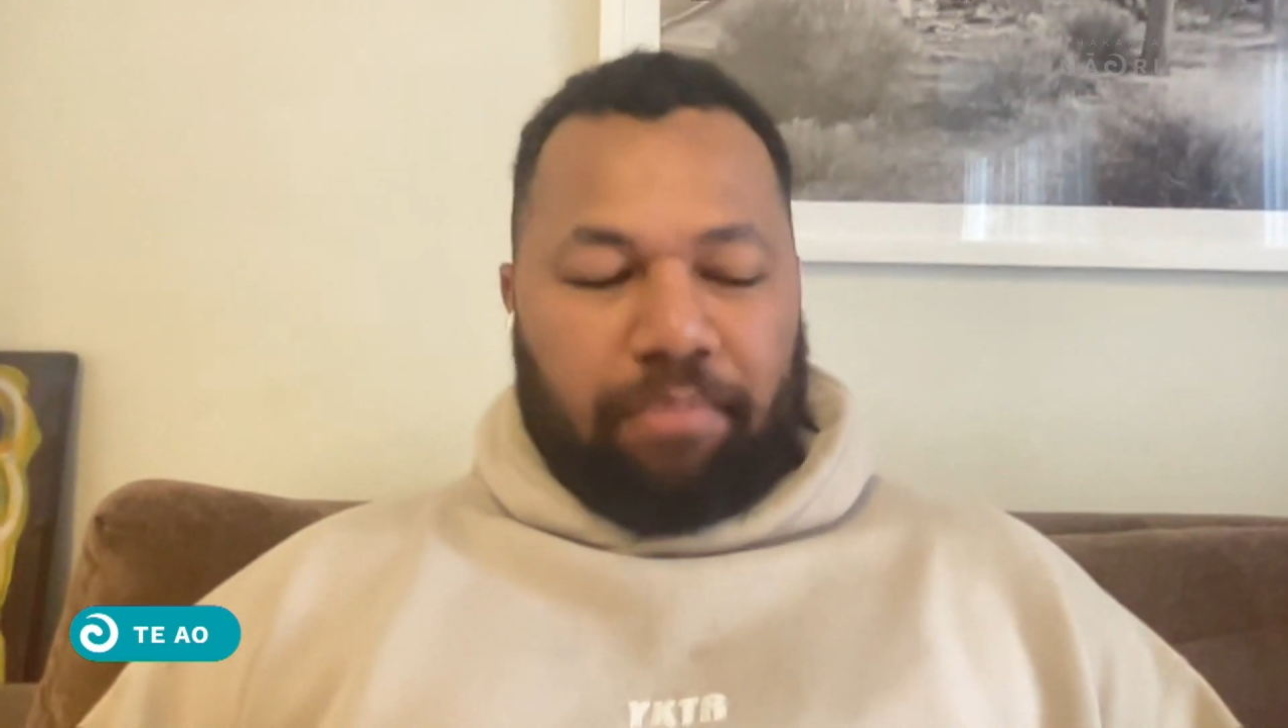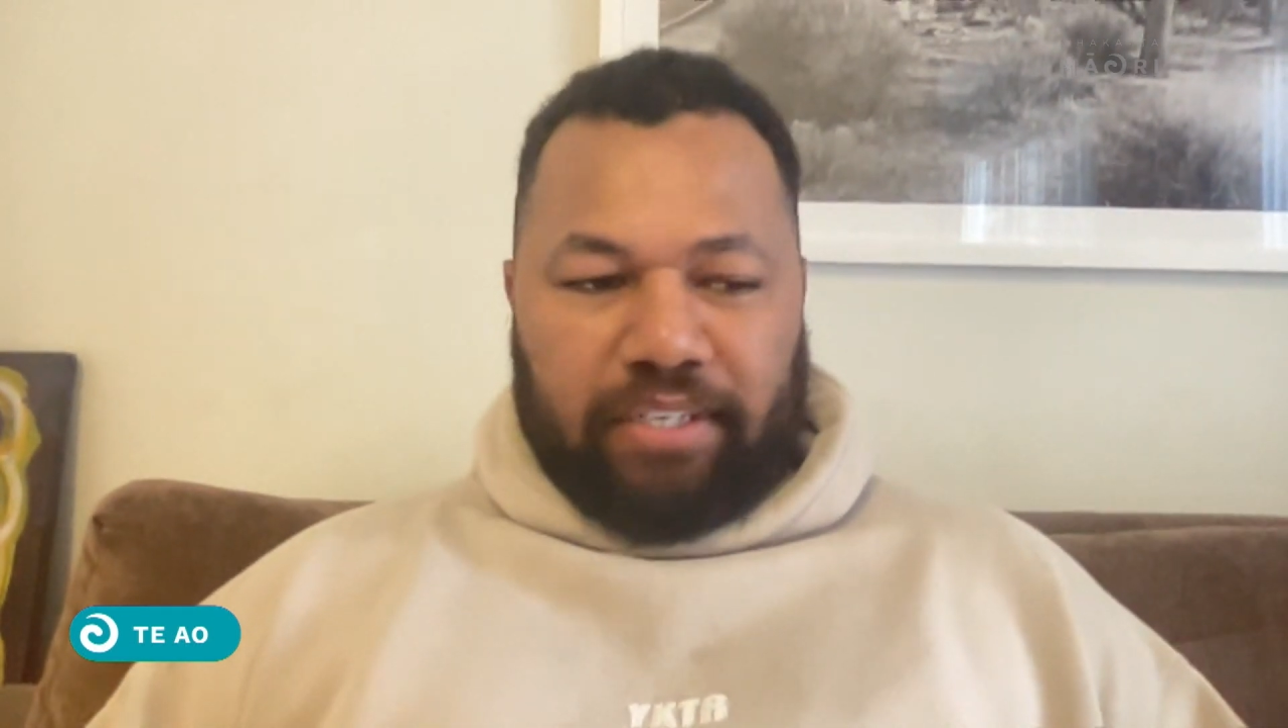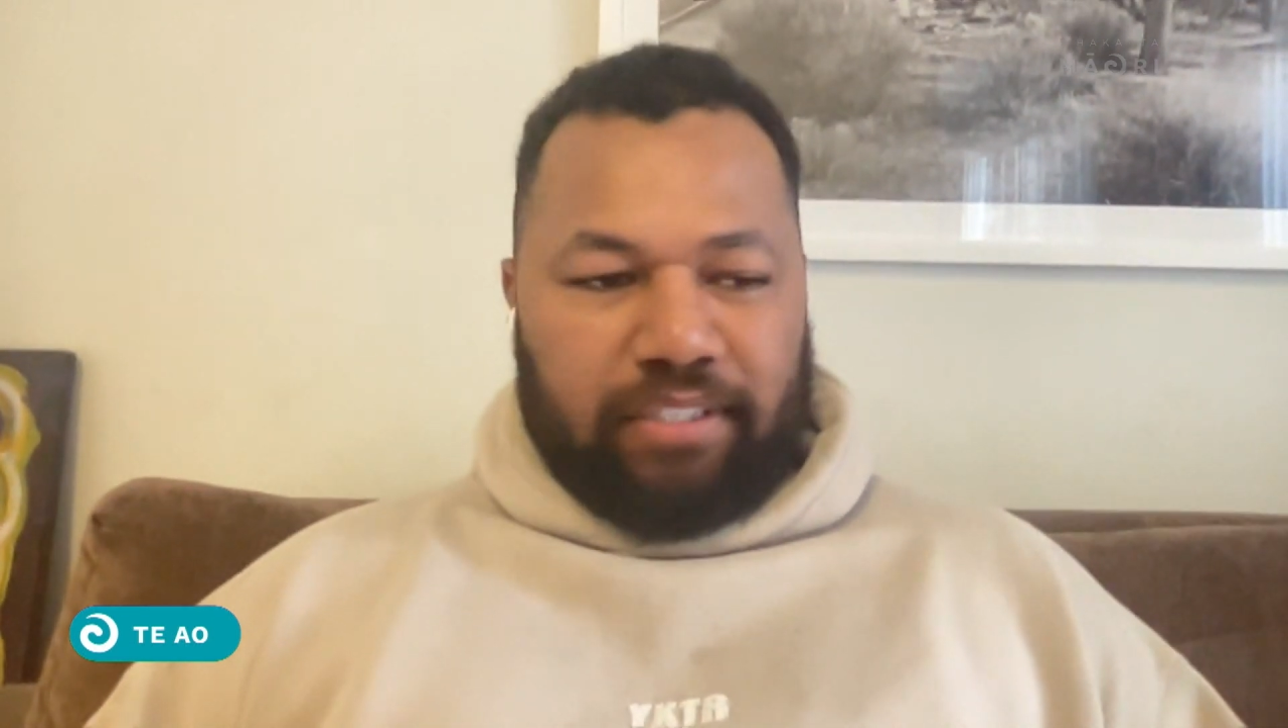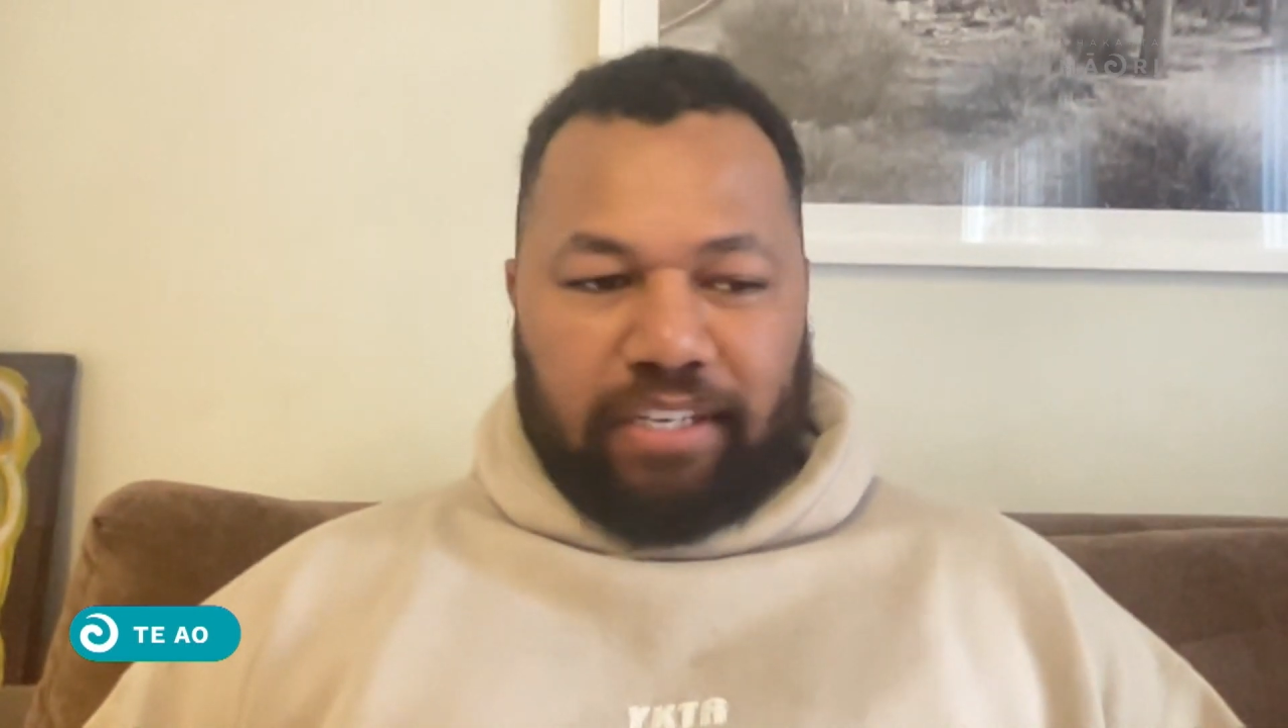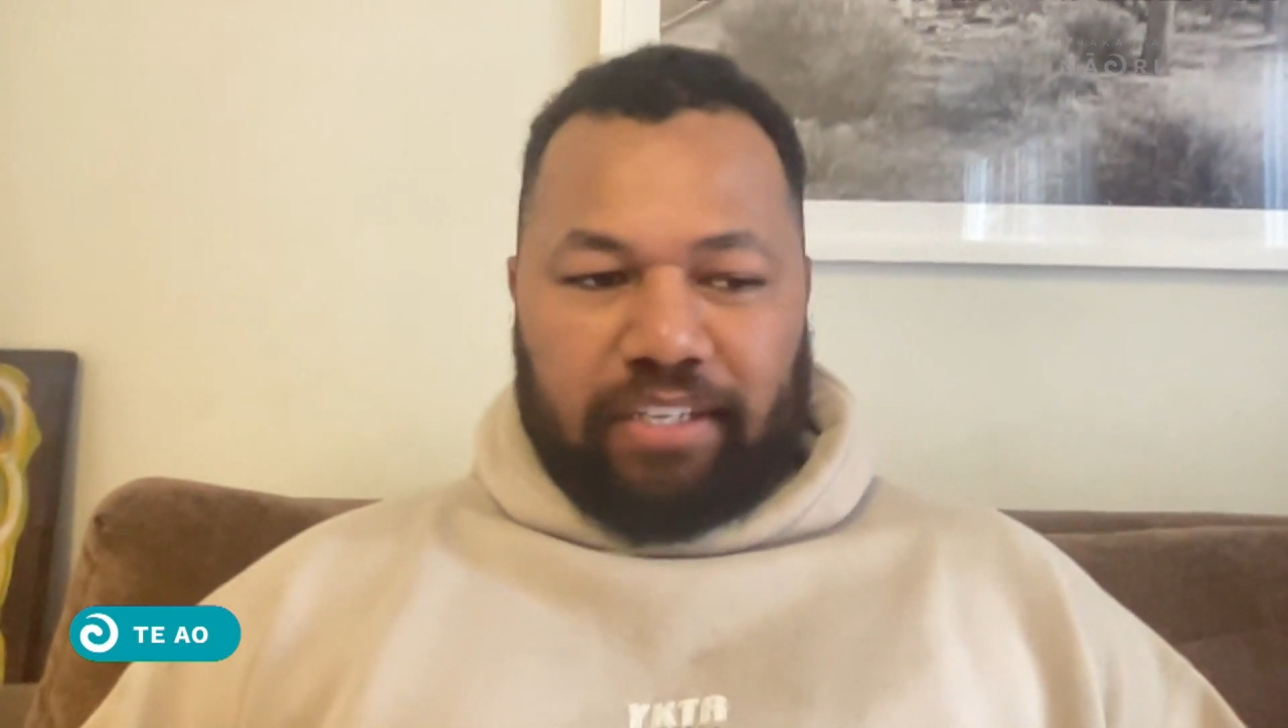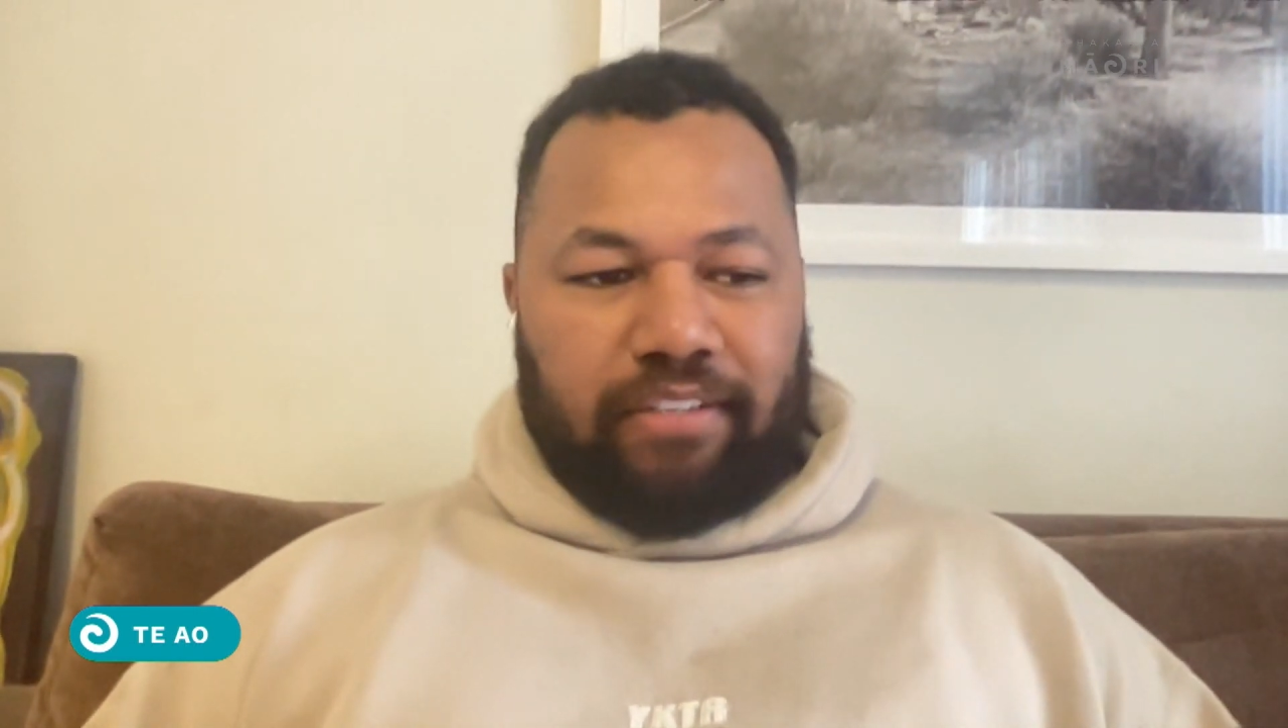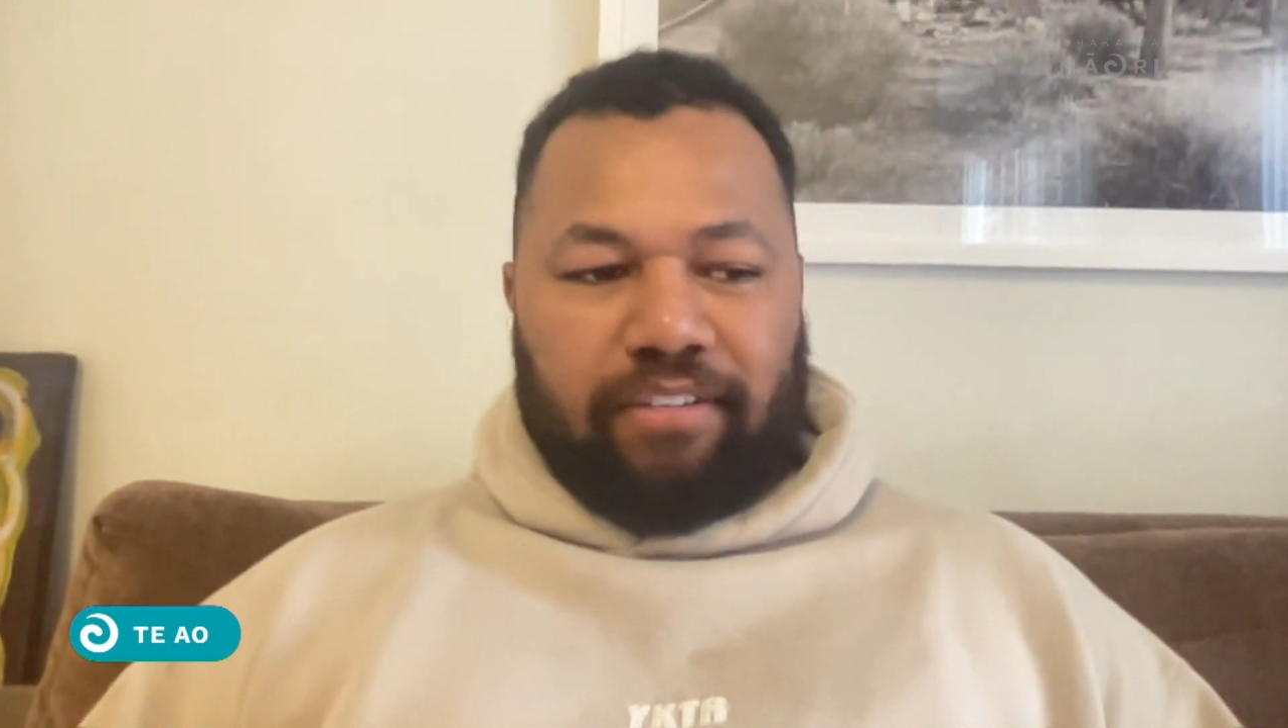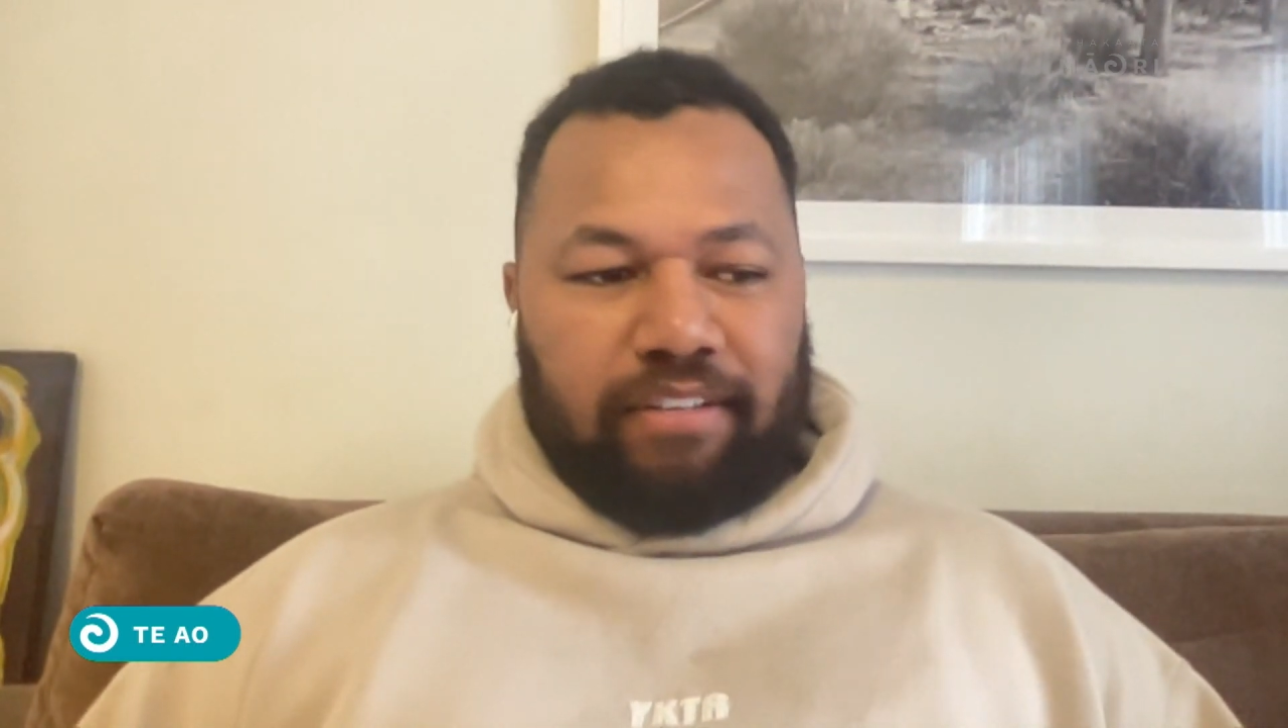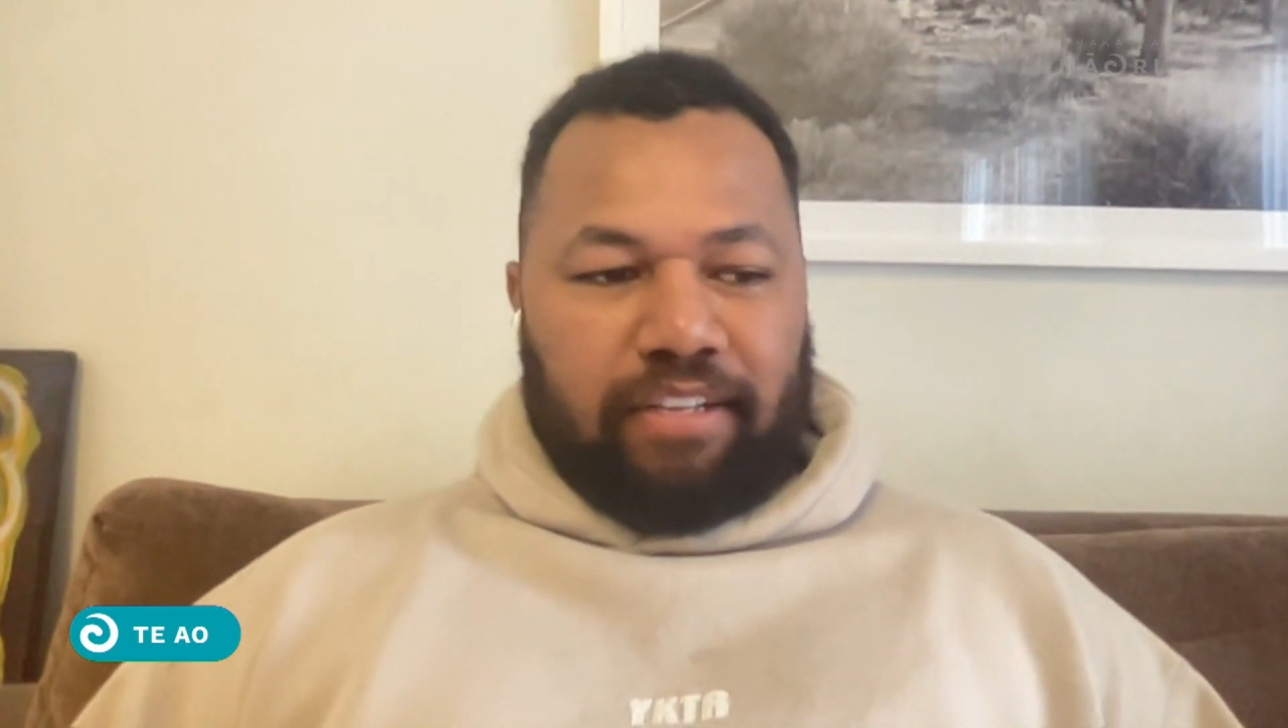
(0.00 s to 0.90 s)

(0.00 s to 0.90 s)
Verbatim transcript: But he's a